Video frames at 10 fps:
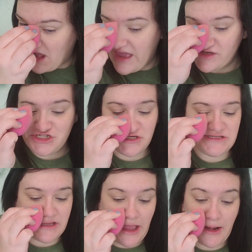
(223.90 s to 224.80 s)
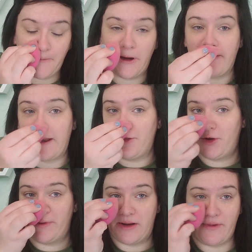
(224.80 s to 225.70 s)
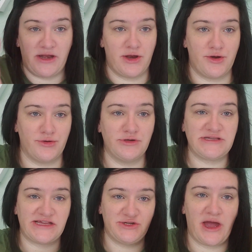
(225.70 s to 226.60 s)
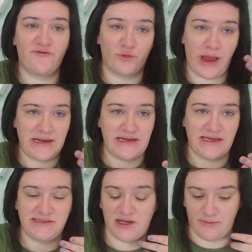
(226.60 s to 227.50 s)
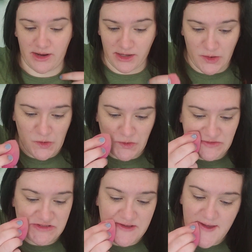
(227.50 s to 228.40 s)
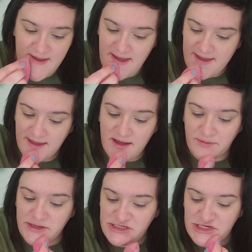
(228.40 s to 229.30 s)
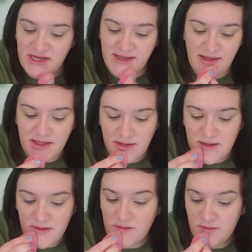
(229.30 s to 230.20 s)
and just kind of bring that a little bit on my nose. I do have redness on my nose, on my chin,